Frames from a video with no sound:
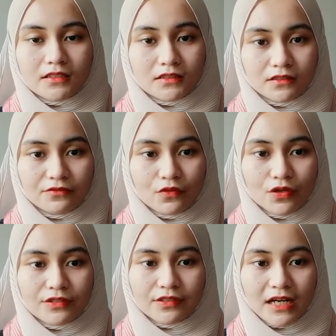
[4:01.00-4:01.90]
Servo
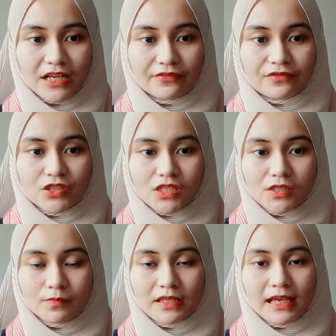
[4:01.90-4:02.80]
drive
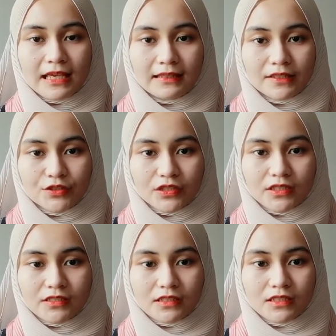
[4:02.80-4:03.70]
transmit
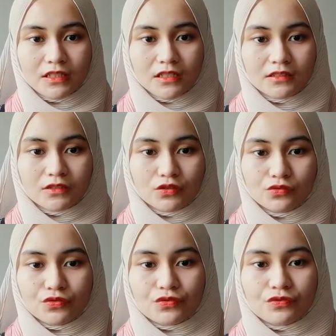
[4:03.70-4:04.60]
electrical signals
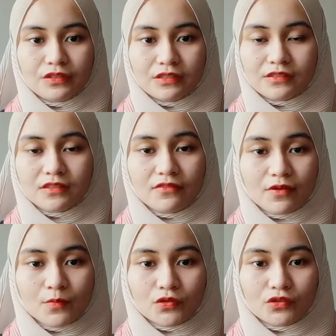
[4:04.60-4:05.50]
to the
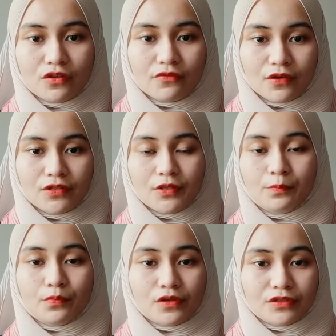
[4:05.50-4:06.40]
servo motor for the
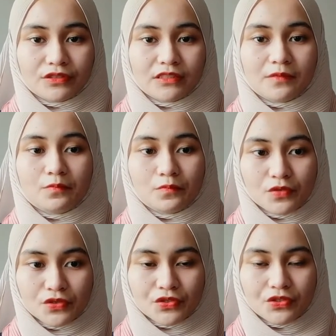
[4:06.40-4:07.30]
producing
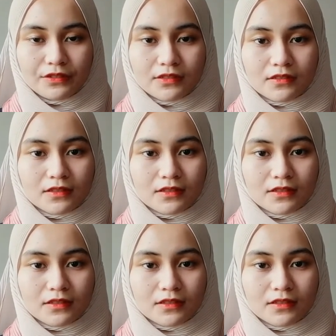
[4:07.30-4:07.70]
motion.